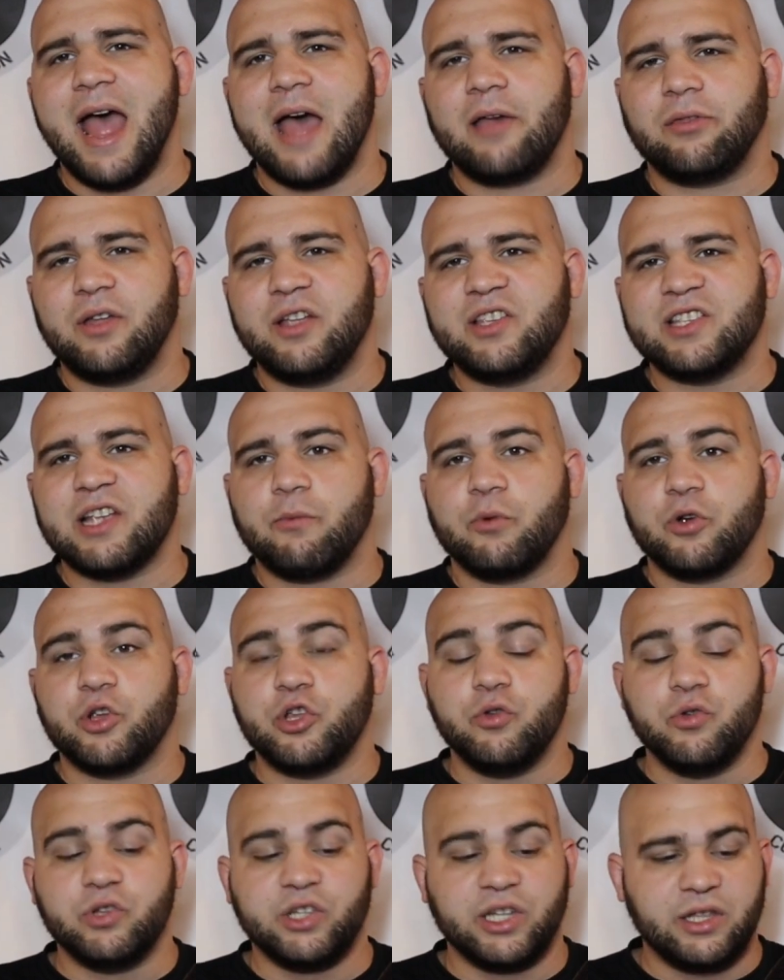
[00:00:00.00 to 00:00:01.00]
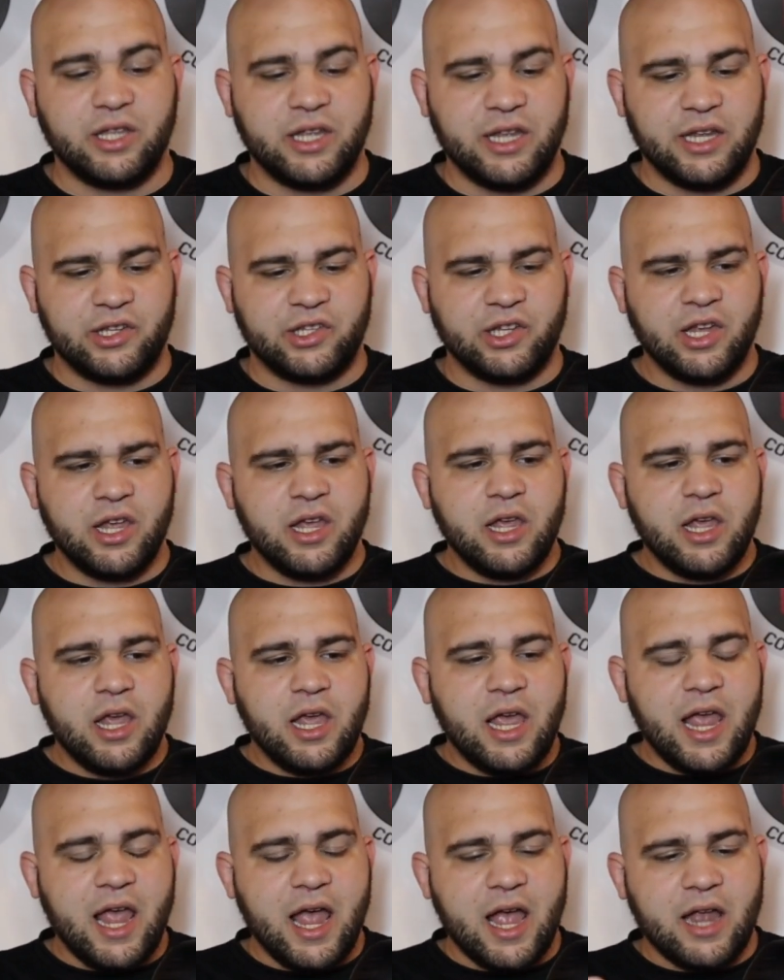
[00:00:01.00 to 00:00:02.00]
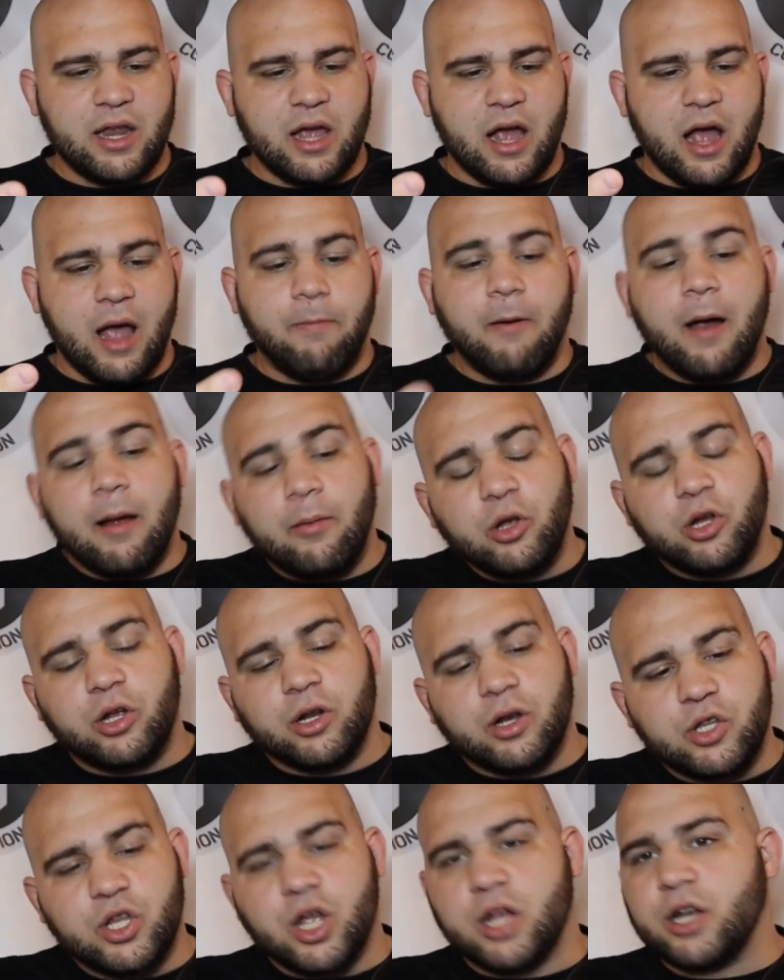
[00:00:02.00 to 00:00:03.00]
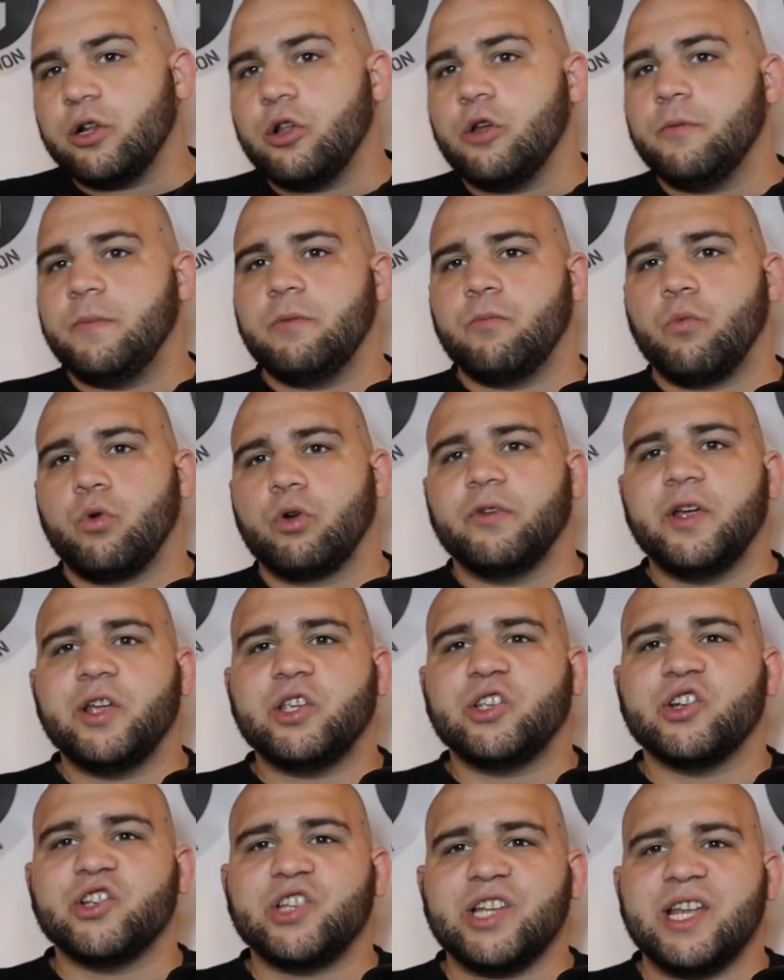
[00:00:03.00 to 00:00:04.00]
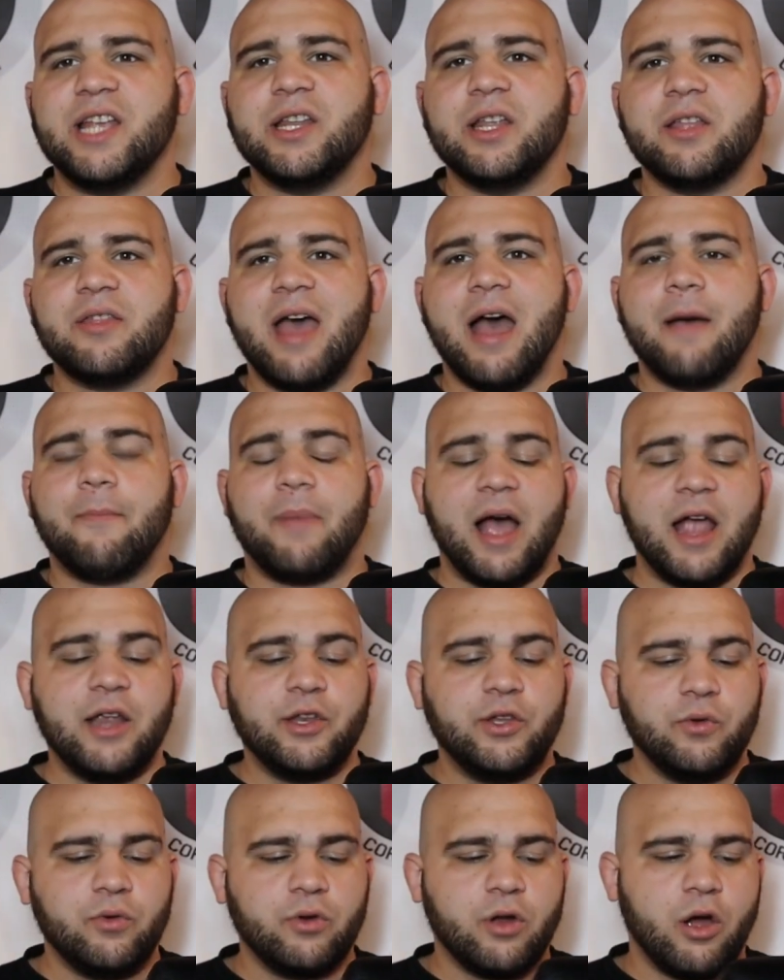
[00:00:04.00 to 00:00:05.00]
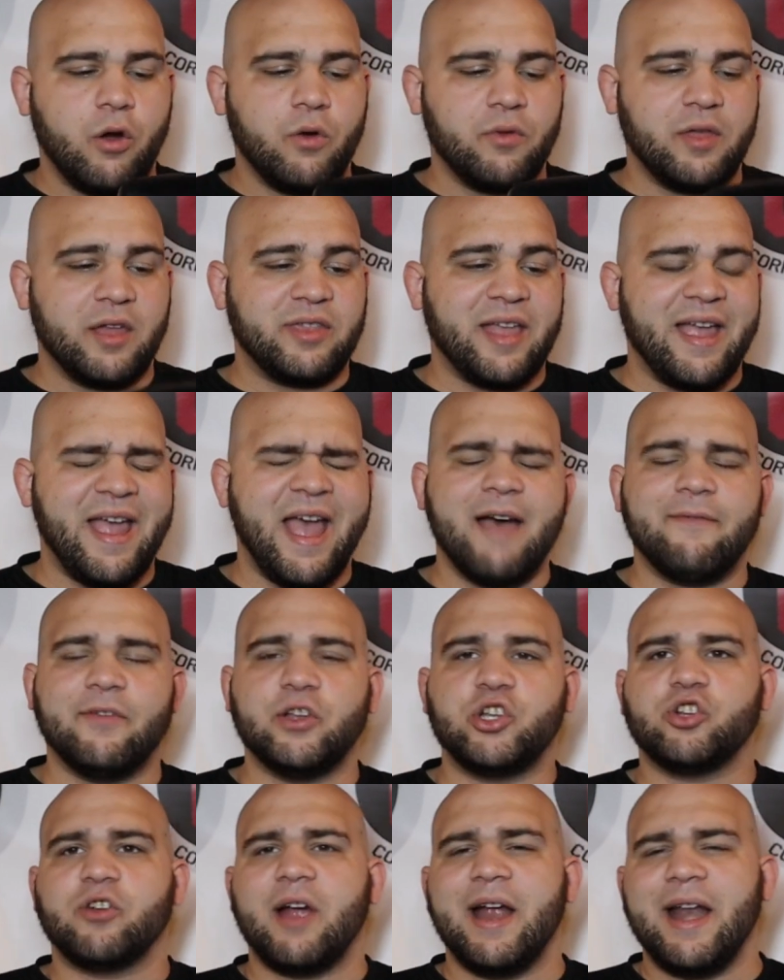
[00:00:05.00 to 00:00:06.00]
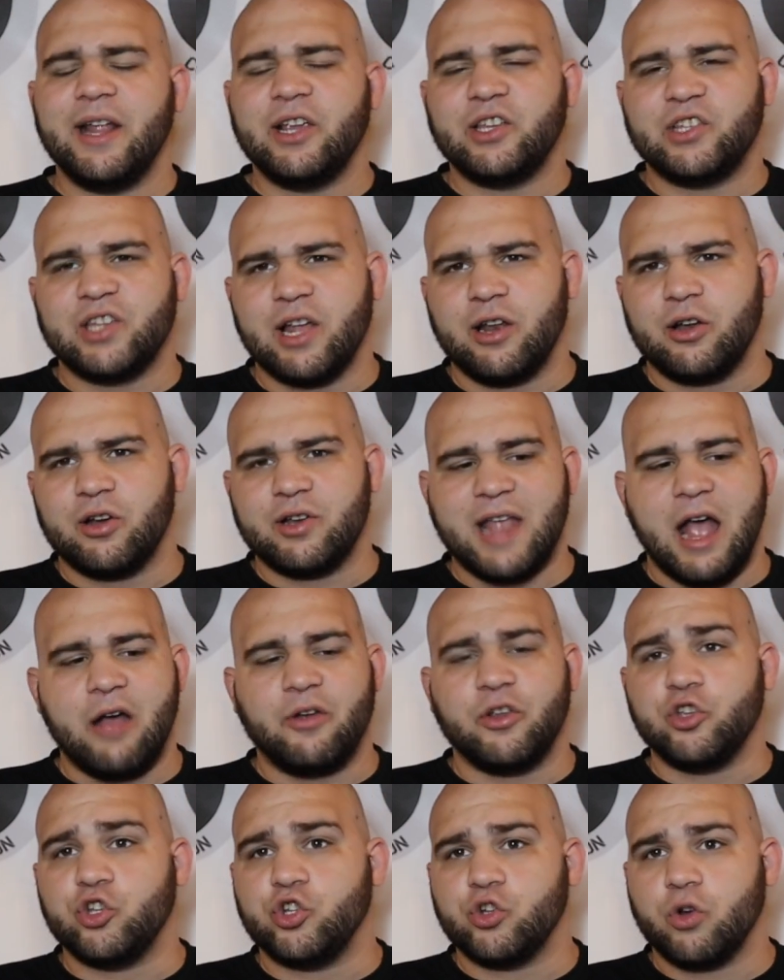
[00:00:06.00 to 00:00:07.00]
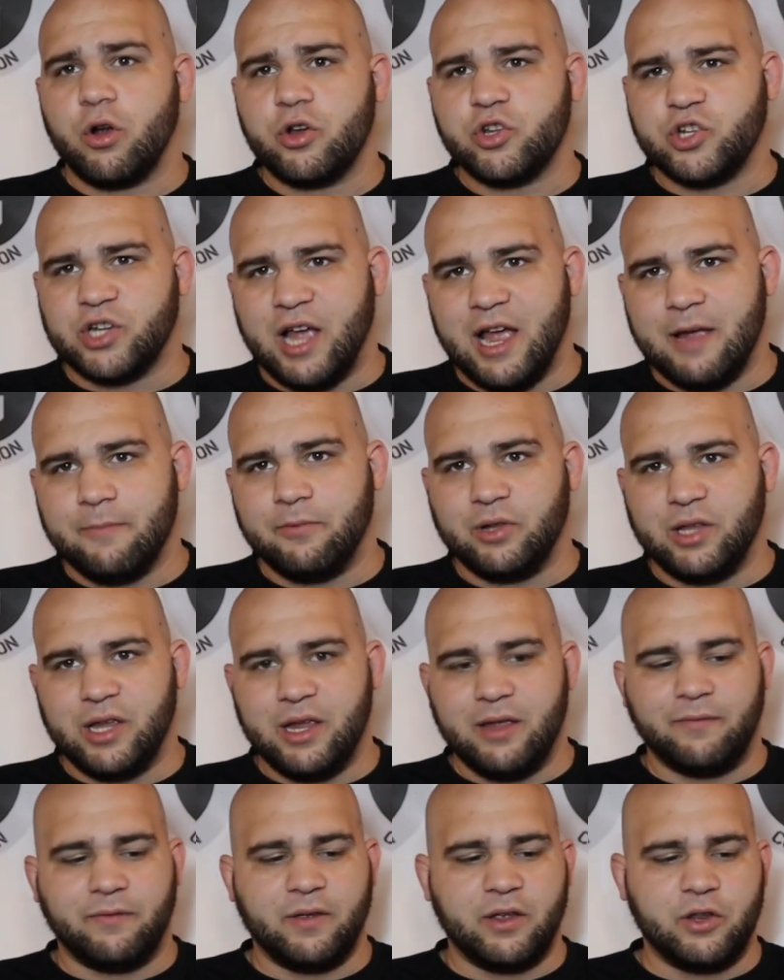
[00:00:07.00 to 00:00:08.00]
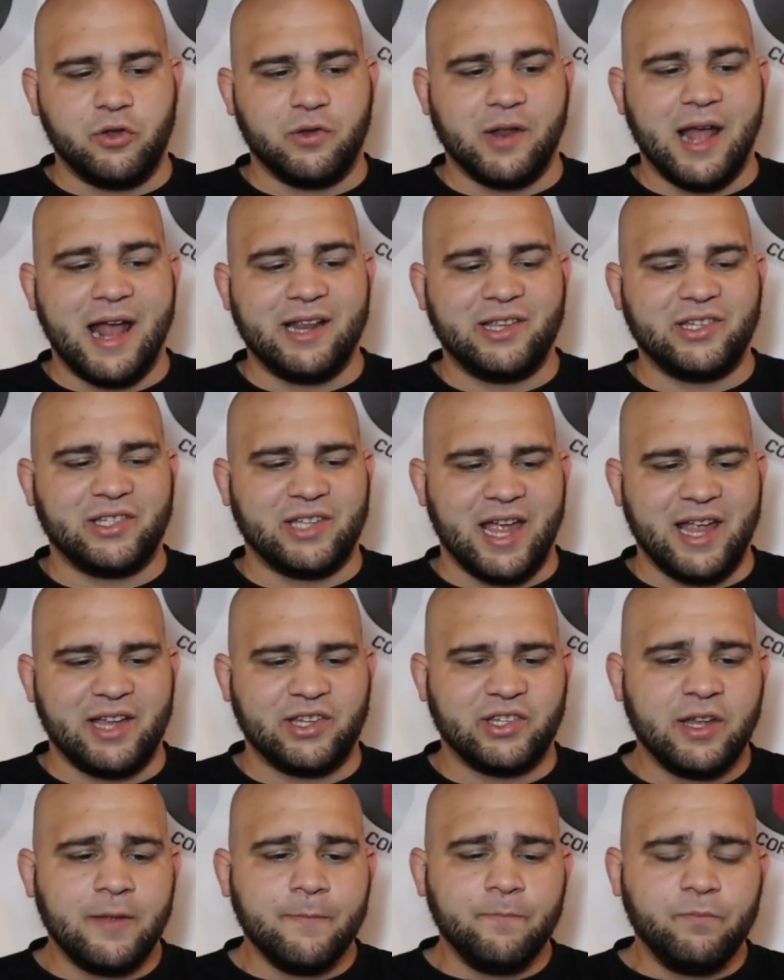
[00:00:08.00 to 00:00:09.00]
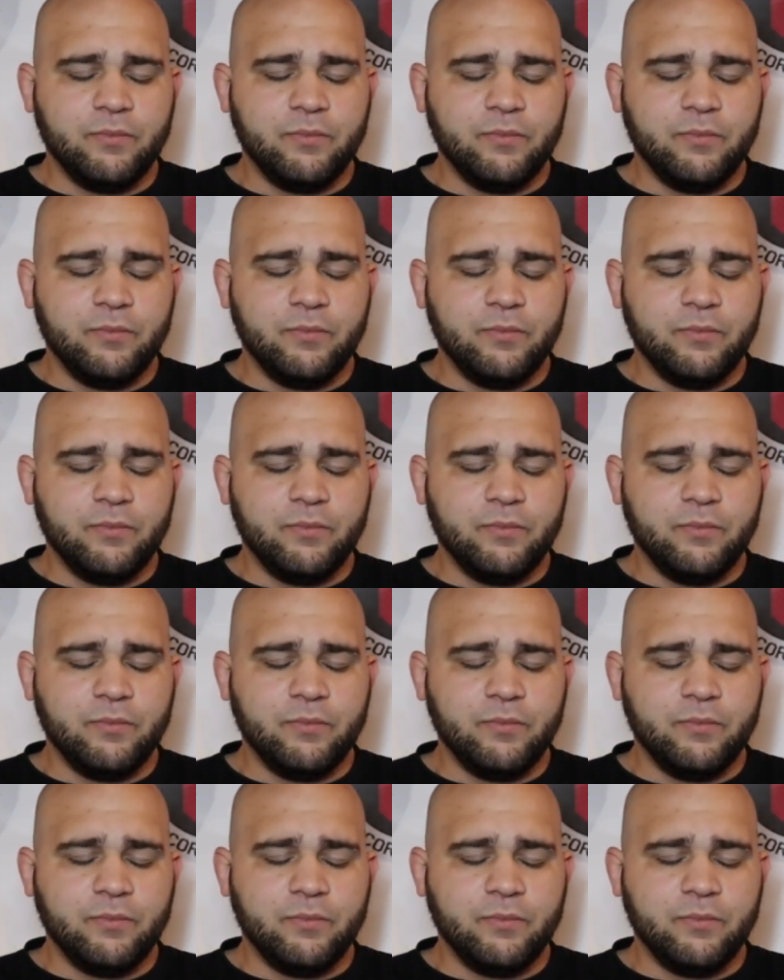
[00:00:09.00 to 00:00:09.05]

athletes that were using these. And uh, I probably could have done a little bit more research into that. But I do know that they have a training center down in Georgia, I believe, in the United States.